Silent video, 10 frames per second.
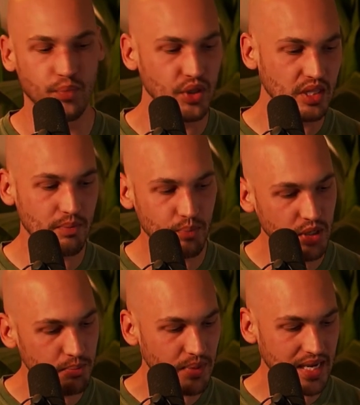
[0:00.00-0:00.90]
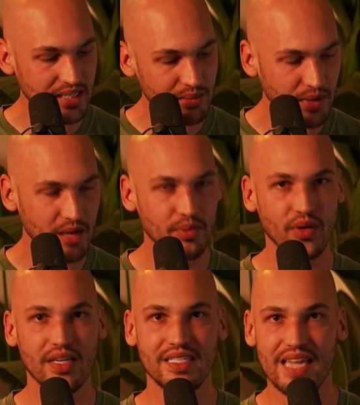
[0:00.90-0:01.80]
Put pen to paper
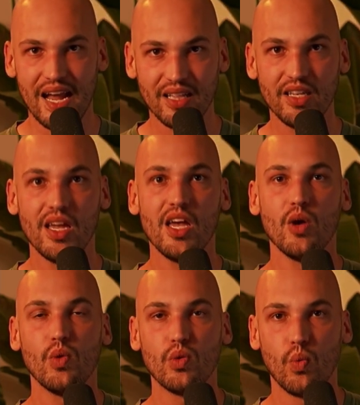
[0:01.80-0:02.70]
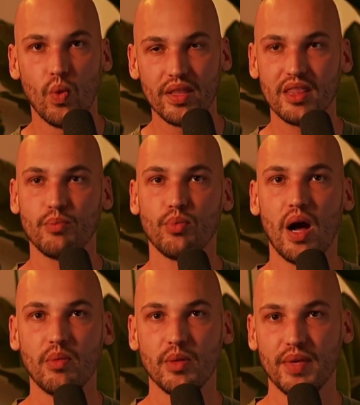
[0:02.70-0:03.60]
exactly with what the
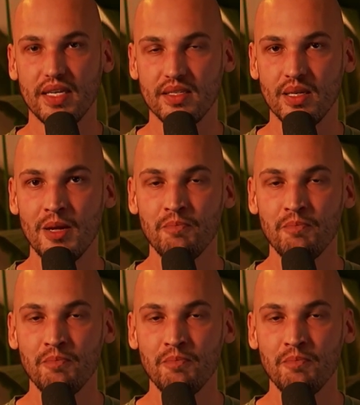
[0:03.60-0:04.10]
problem is.